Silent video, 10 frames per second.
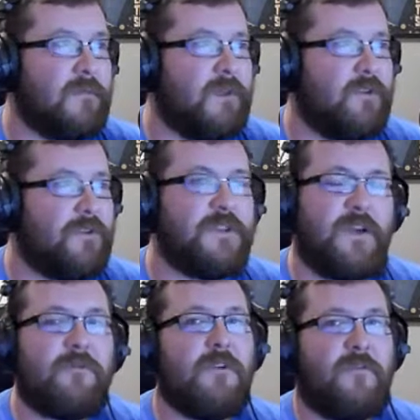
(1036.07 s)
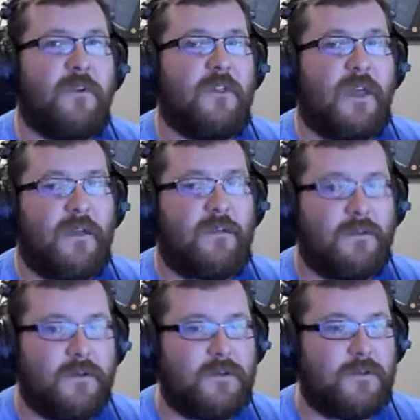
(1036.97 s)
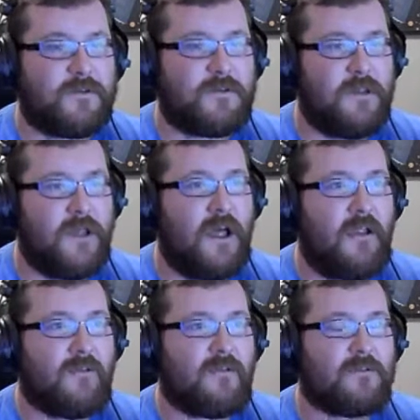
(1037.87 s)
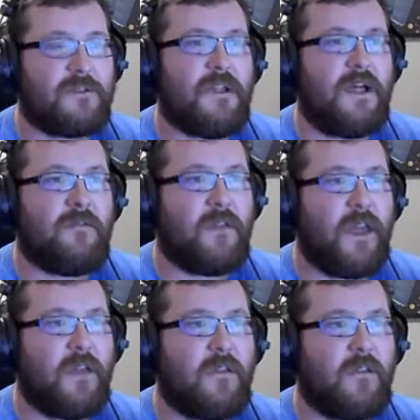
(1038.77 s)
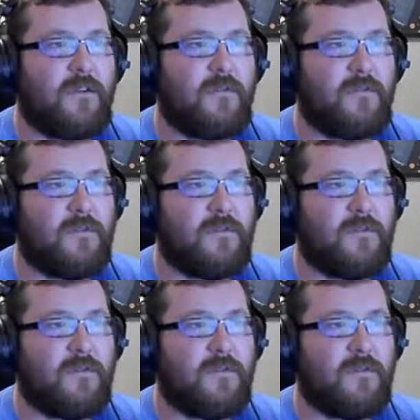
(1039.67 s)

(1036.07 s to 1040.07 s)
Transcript: you could definitely feel that. There was a lot of that.